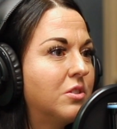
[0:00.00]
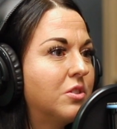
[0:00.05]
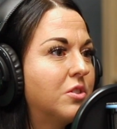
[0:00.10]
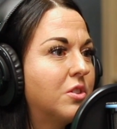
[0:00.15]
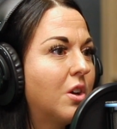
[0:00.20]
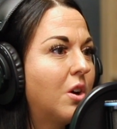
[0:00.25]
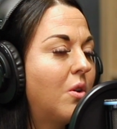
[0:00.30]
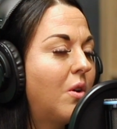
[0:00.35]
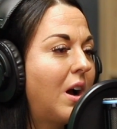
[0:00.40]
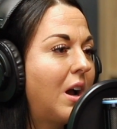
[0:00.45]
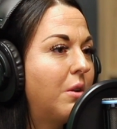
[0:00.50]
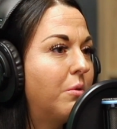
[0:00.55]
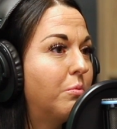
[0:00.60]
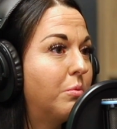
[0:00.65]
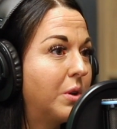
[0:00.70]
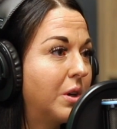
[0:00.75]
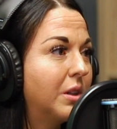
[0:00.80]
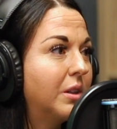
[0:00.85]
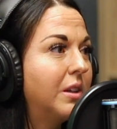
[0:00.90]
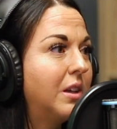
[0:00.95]
so I
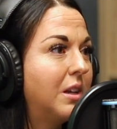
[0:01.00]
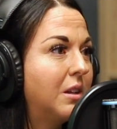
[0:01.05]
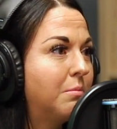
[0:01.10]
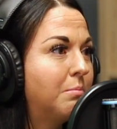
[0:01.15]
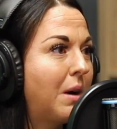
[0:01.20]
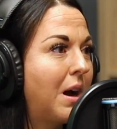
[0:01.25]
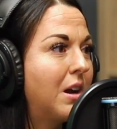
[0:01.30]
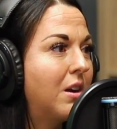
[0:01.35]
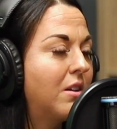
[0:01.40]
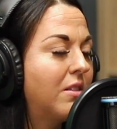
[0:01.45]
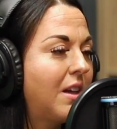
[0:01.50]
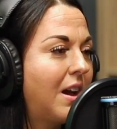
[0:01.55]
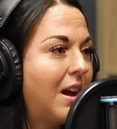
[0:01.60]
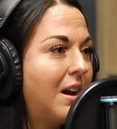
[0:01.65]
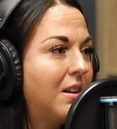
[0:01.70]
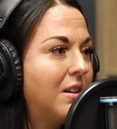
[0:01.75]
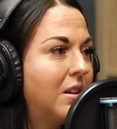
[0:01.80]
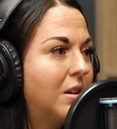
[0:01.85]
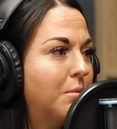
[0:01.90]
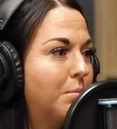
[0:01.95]
really admire
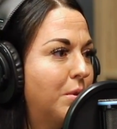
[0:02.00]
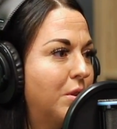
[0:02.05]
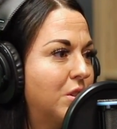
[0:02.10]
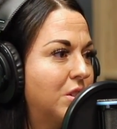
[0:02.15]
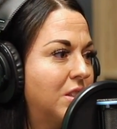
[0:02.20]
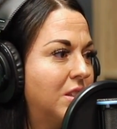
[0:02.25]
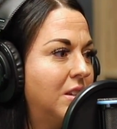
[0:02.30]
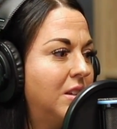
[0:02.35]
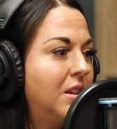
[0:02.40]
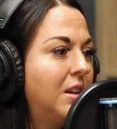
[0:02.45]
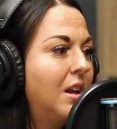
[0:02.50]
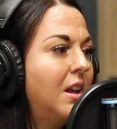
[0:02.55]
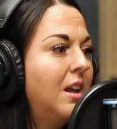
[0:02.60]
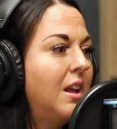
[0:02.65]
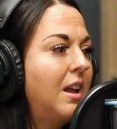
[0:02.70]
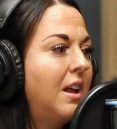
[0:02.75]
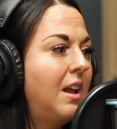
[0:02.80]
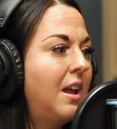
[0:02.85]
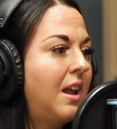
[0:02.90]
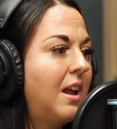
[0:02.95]
that in a person,
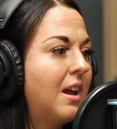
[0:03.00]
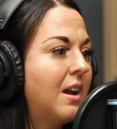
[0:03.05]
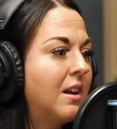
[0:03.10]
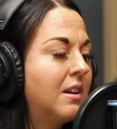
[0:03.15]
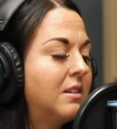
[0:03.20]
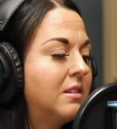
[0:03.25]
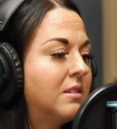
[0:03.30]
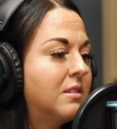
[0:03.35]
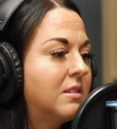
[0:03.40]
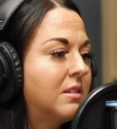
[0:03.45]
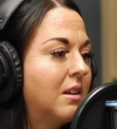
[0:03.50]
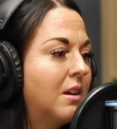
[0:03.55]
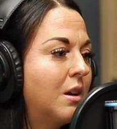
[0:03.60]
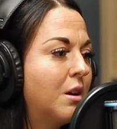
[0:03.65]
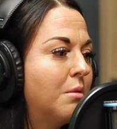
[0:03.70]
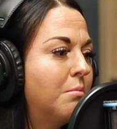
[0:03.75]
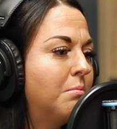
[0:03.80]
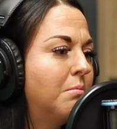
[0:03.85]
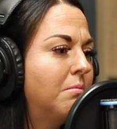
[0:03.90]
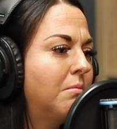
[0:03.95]
and
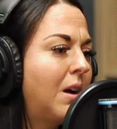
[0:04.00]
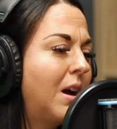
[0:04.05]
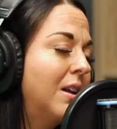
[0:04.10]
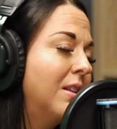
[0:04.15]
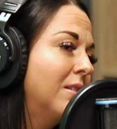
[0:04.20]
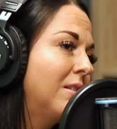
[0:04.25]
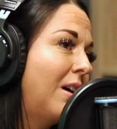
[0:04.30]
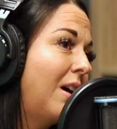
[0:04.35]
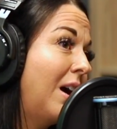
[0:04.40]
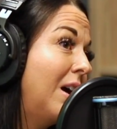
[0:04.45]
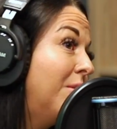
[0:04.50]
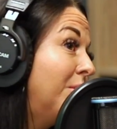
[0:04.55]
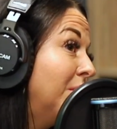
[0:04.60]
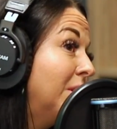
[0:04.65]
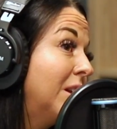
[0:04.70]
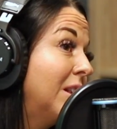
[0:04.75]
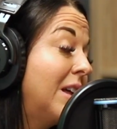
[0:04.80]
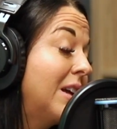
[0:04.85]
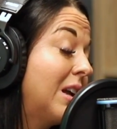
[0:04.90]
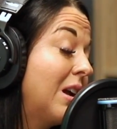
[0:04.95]
I
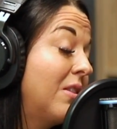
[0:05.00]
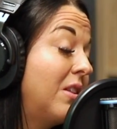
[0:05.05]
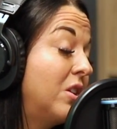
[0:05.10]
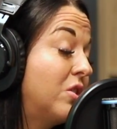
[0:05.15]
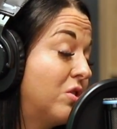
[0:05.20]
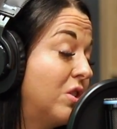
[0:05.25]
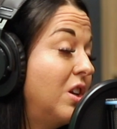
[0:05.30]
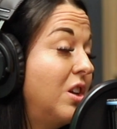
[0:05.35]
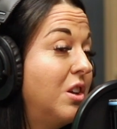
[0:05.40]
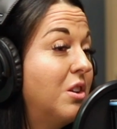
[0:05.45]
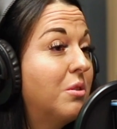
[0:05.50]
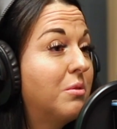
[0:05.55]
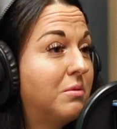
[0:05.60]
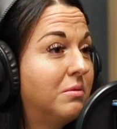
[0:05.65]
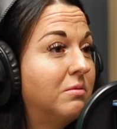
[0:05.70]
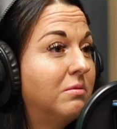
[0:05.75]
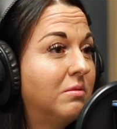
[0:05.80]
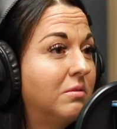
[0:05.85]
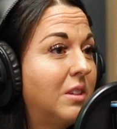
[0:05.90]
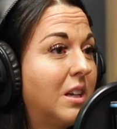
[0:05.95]
really like how they treat you.
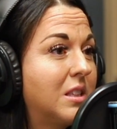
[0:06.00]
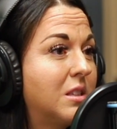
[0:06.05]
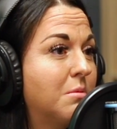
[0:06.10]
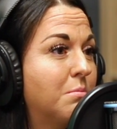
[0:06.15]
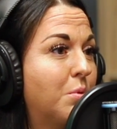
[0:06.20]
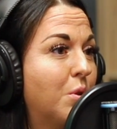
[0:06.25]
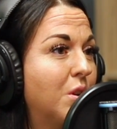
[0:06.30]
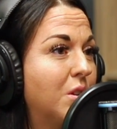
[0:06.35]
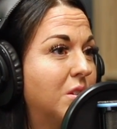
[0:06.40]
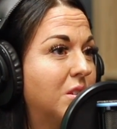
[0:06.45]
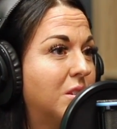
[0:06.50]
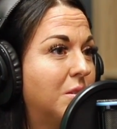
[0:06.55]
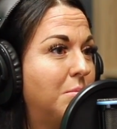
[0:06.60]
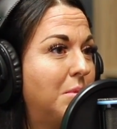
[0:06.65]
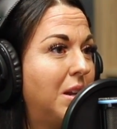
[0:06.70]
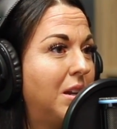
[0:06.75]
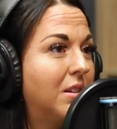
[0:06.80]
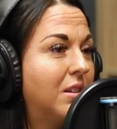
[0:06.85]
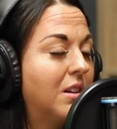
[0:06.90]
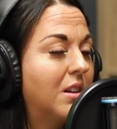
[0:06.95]
That's important to
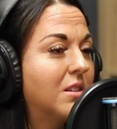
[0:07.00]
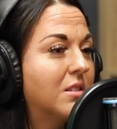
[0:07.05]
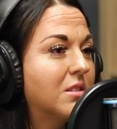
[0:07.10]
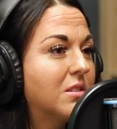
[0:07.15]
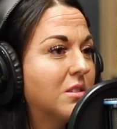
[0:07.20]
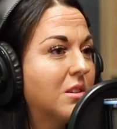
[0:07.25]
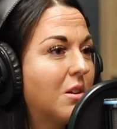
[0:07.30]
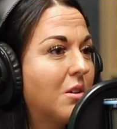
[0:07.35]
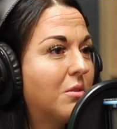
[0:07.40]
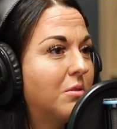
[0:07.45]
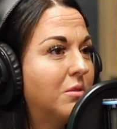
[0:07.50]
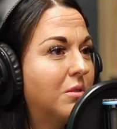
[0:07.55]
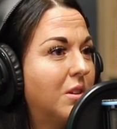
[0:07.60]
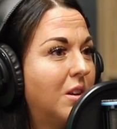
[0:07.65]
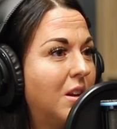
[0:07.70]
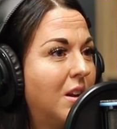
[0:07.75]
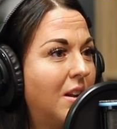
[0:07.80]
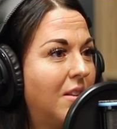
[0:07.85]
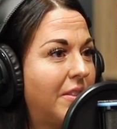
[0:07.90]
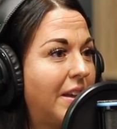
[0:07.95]
me, and so
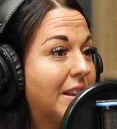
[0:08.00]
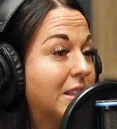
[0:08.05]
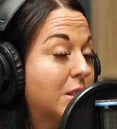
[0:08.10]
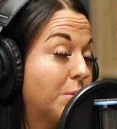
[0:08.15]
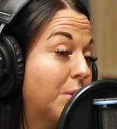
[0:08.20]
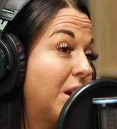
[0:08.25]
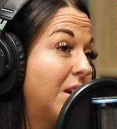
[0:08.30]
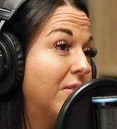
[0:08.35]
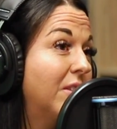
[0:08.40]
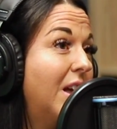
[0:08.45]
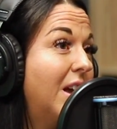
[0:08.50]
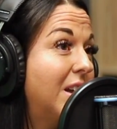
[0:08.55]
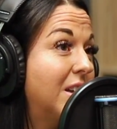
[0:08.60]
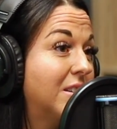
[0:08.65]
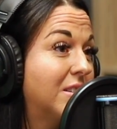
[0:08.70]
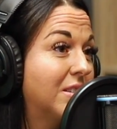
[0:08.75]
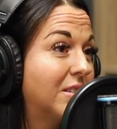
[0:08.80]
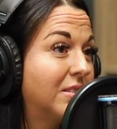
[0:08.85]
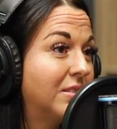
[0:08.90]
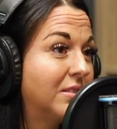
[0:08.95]
that's what I've liked.